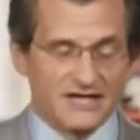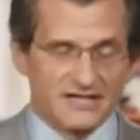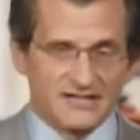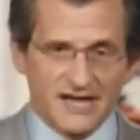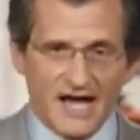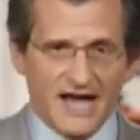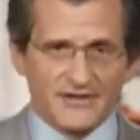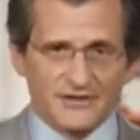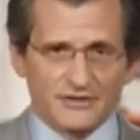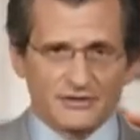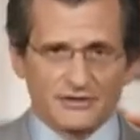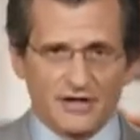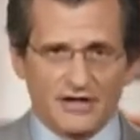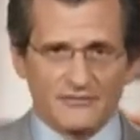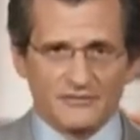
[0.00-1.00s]

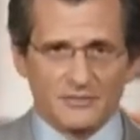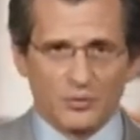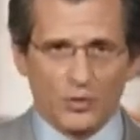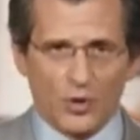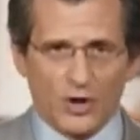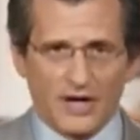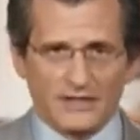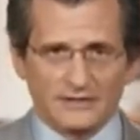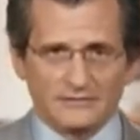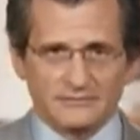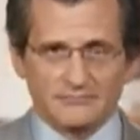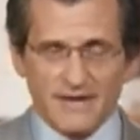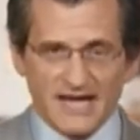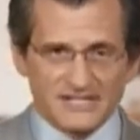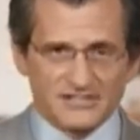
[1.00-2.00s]
Neither of them won.
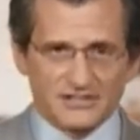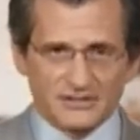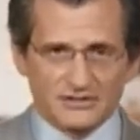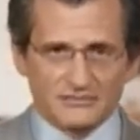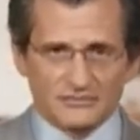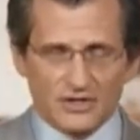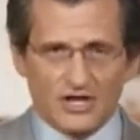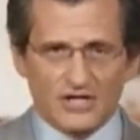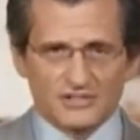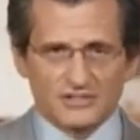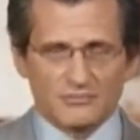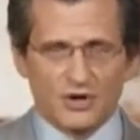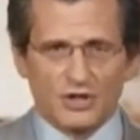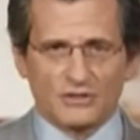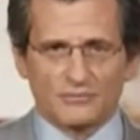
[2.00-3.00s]
Mason lost
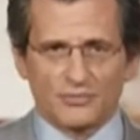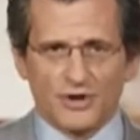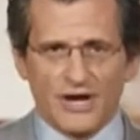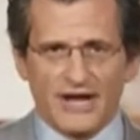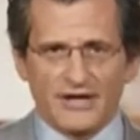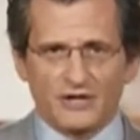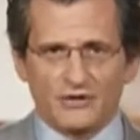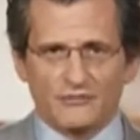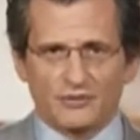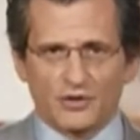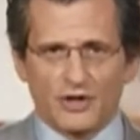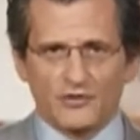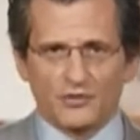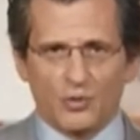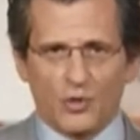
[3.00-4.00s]
to Marlon Brando
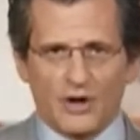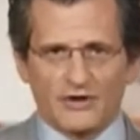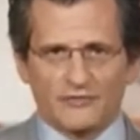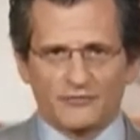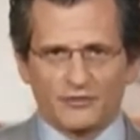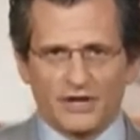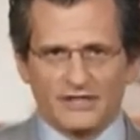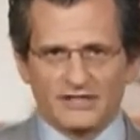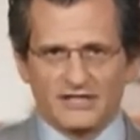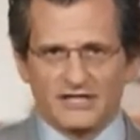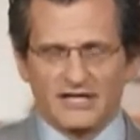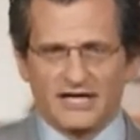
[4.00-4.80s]
for On the Waterfront,